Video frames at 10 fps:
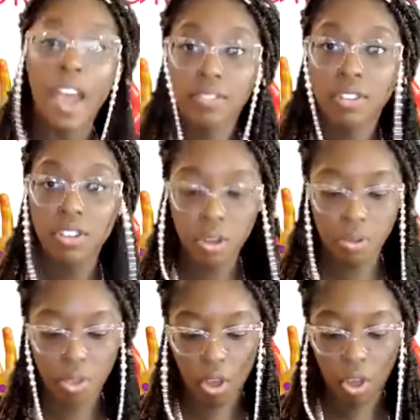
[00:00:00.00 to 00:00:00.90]
after you're
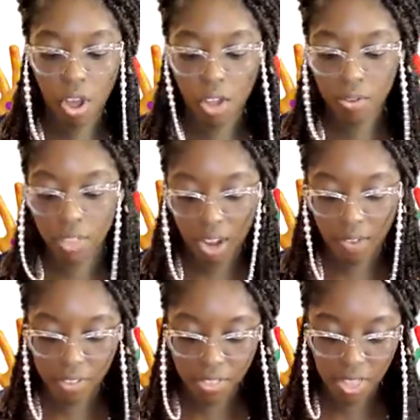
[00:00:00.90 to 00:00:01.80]
done with
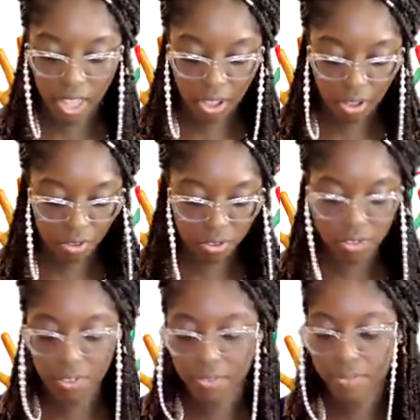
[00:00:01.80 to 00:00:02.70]
everything else,